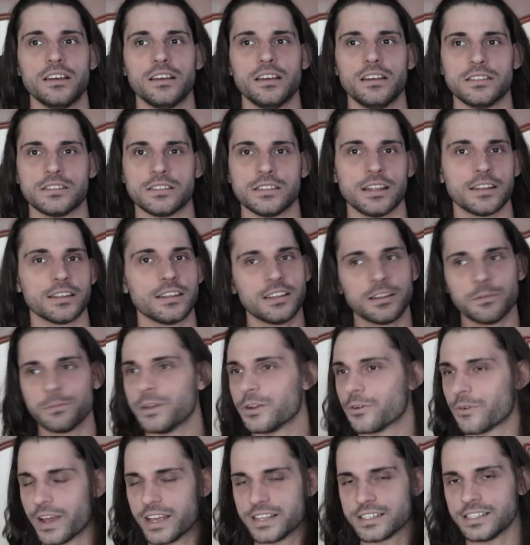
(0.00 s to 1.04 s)
it's not gonna be
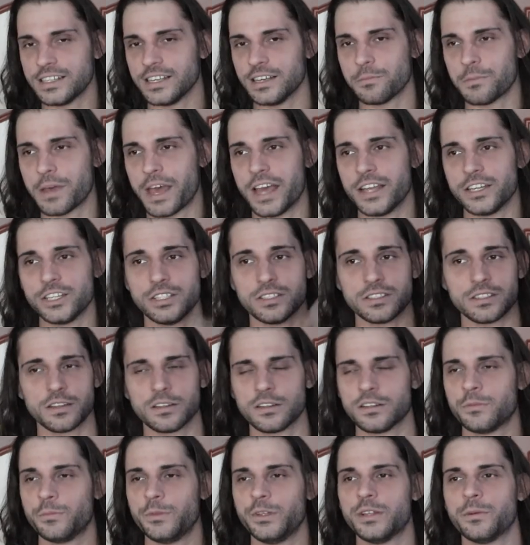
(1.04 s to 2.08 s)
a wrestling match, it's not
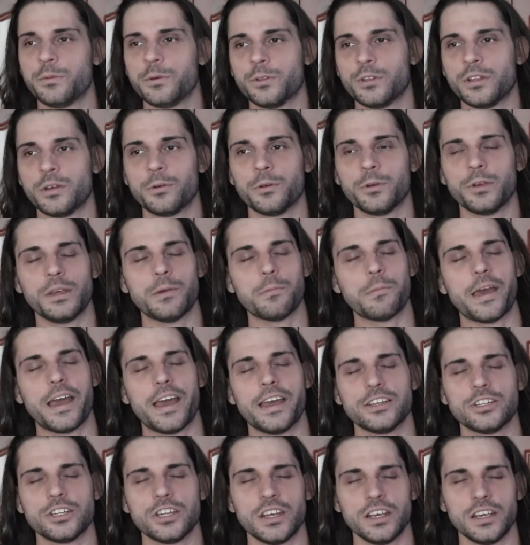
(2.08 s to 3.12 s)
gonna be a WWE
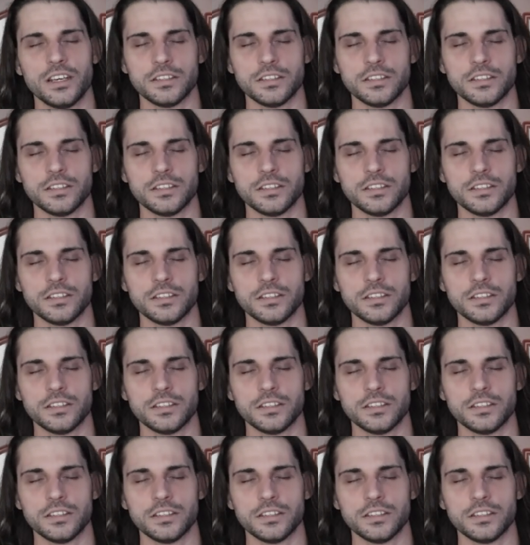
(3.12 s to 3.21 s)
match,